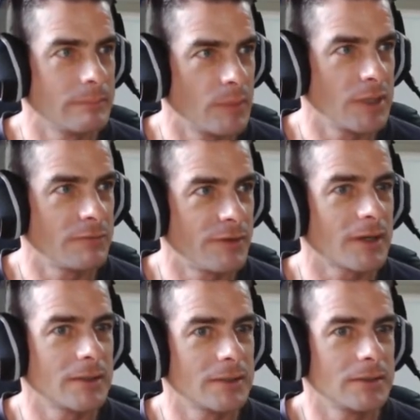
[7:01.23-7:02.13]
But in
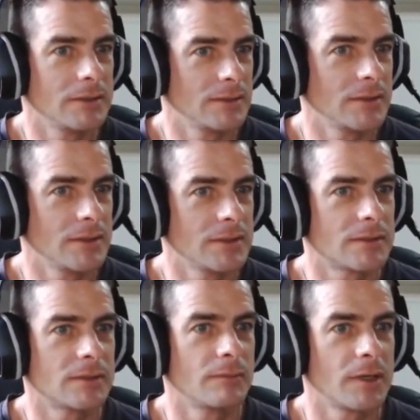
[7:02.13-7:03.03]
fact, there is
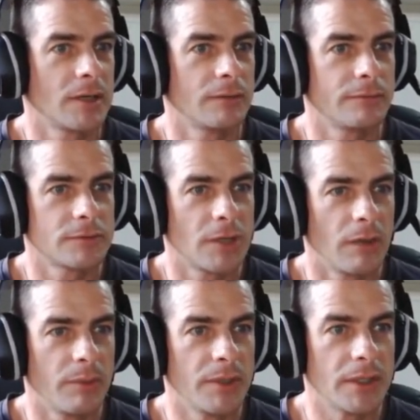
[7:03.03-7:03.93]
some kind of
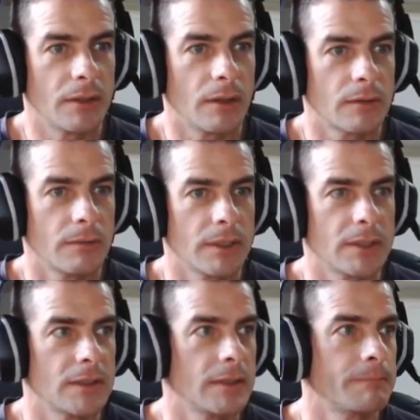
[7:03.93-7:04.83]
sharpening occurring
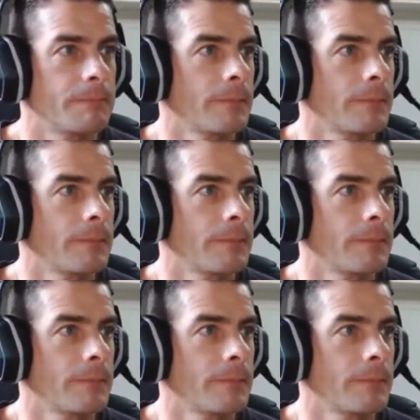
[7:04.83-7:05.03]
here.